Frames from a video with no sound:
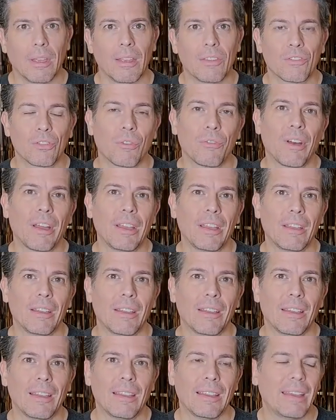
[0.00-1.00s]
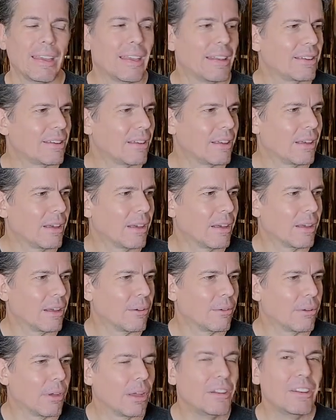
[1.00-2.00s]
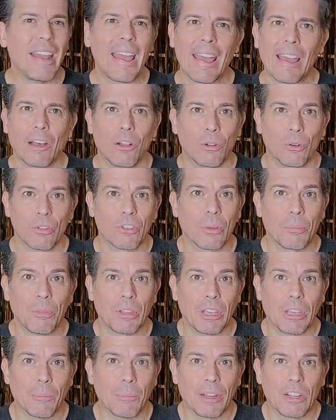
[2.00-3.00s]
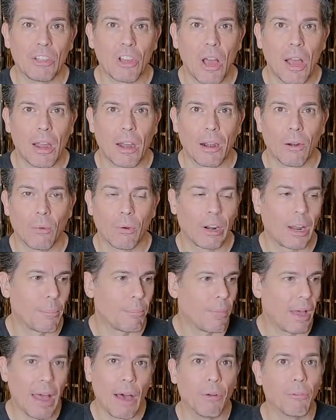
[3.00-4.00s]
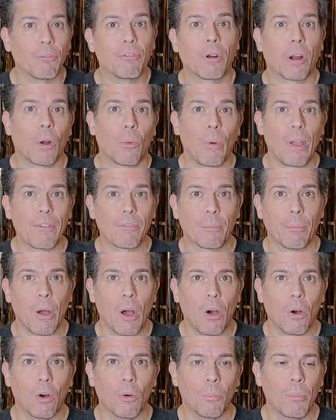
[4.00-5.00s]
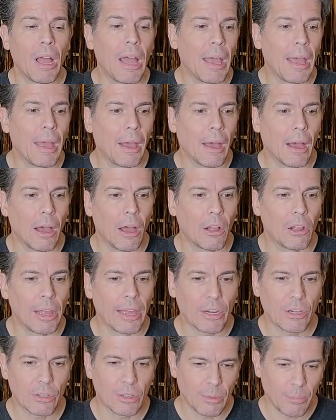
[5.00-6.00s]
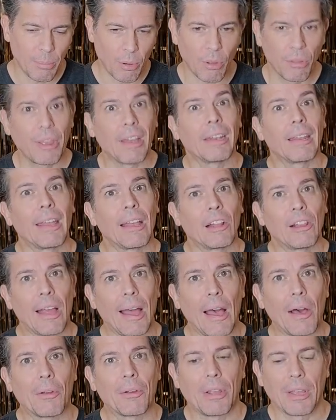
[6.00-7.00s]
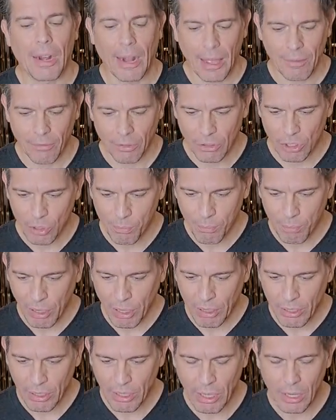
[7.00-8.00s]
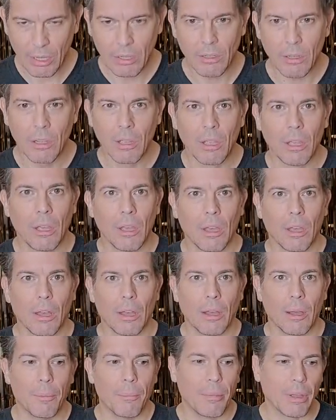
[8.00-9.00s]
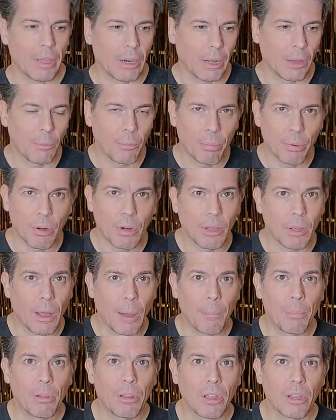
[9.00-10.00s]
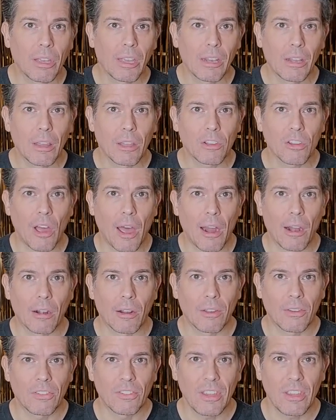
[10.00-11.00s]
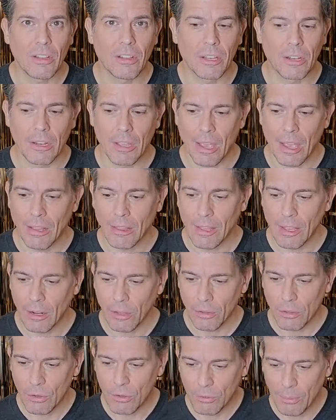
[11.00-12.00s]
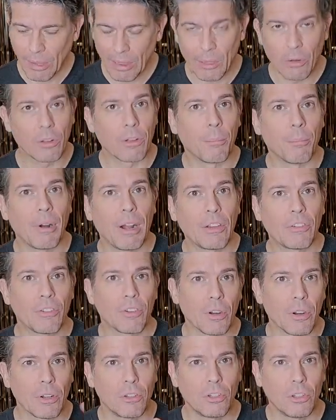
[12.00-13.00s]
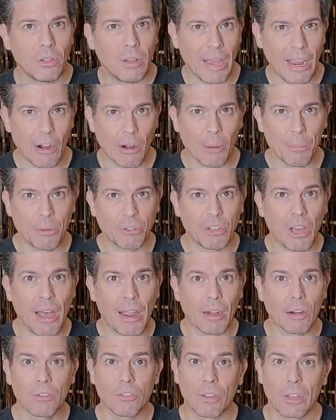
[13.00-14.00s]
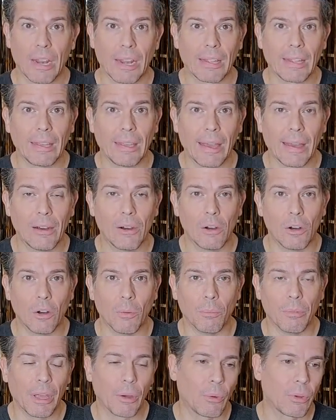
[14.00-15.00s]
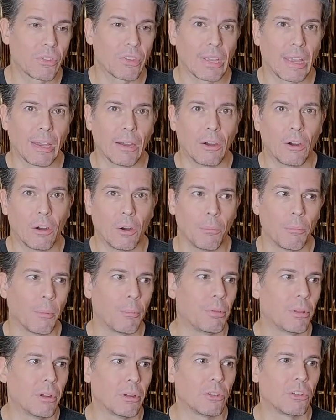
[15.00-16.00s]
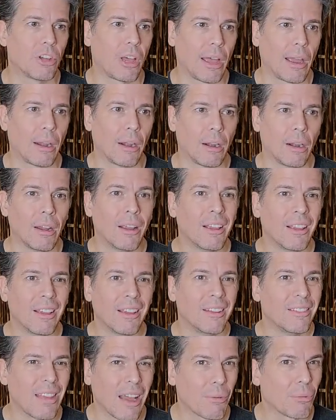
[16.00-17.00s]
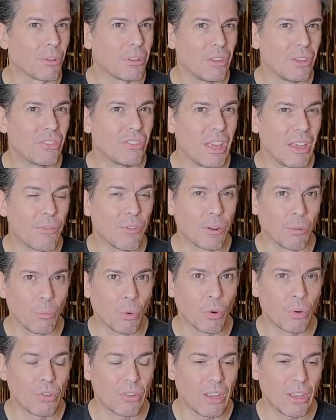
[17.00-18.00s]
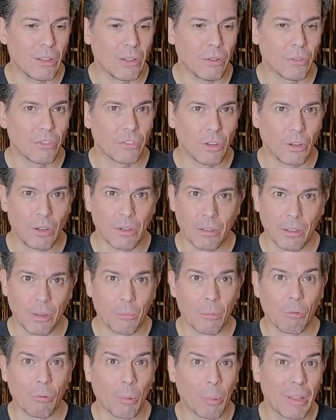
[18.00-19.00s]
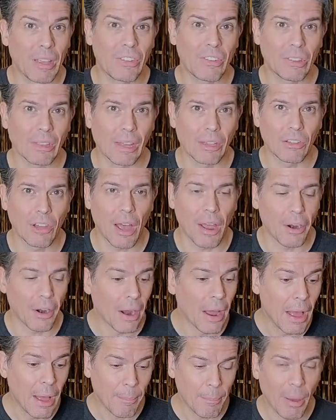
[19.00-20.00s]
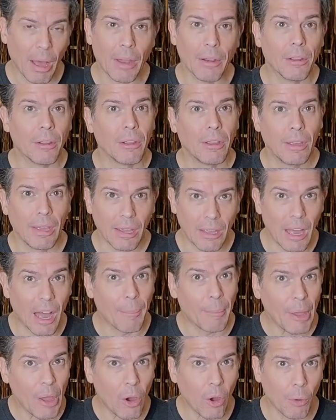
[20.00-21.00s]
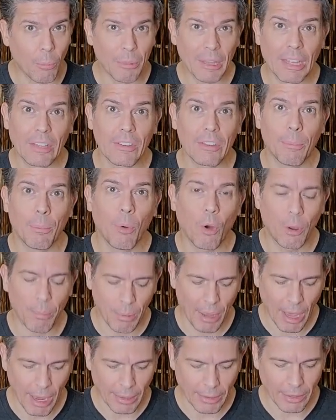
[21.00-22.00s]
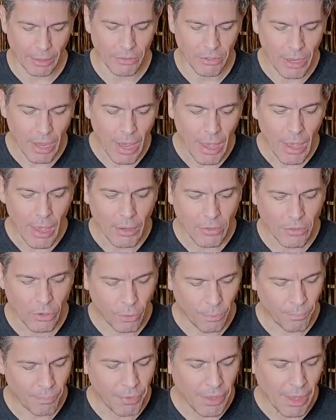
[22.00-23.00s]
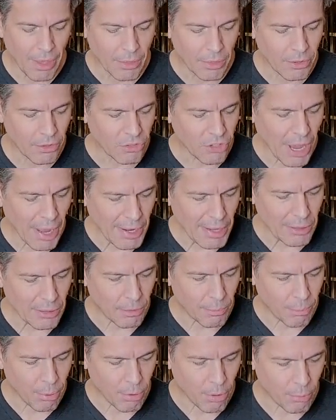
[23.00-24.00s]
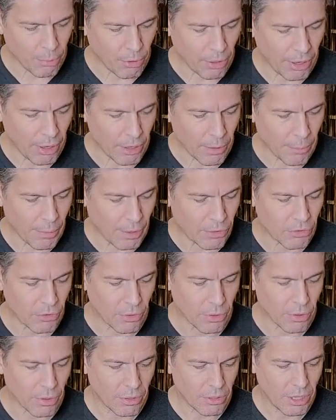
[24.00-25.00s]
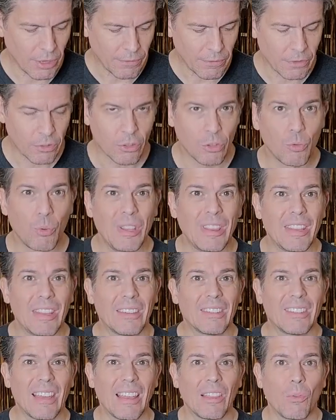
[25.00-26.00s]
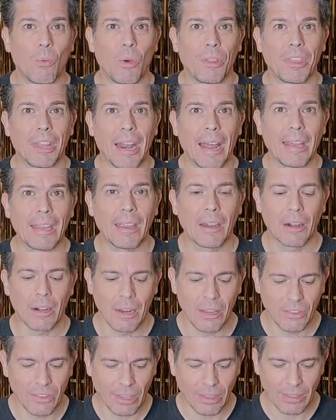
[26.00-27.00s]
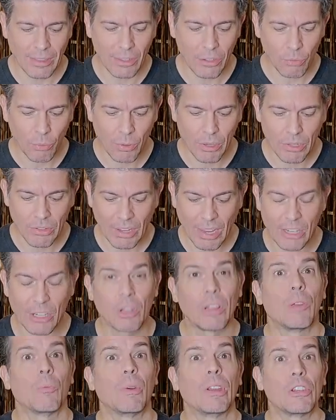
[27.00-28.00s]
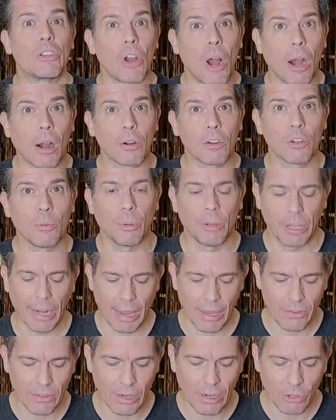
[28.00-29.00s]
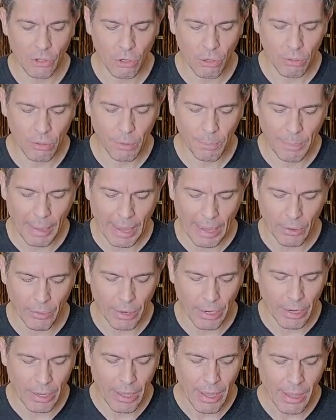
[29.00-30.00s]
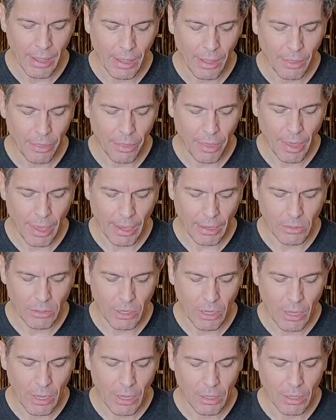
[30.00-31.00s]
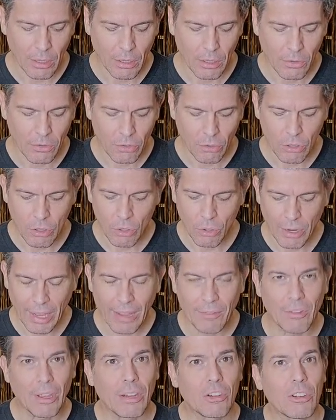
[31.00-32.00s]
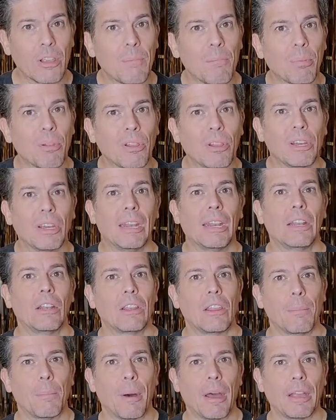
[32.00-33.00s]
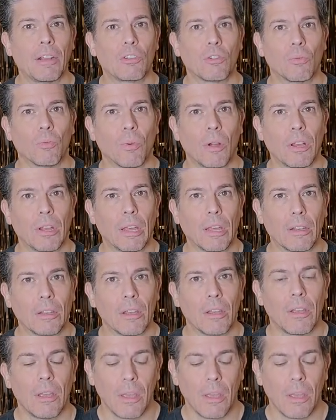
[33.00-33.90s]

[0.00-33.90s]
So if I get a, a, nail or something in my tire when I'm out far away from home, I'll actually pull that nail out and I have a plug kit um, and I'll put a, a plug into the tire to seal it and then I'll use my little compressor to air up the tire so that I can get home. Now, once I get home, a plug tire not really safe on a motorcycle, so I'm going to be replacing that tire. But it got me home, and that's the point behind this. So this tiny little portable air compressor, the difference between this and the one that I carry is that this one is actually rechargeable. It has an internal battery that, so you don't have to actually plug it into the bike to run it.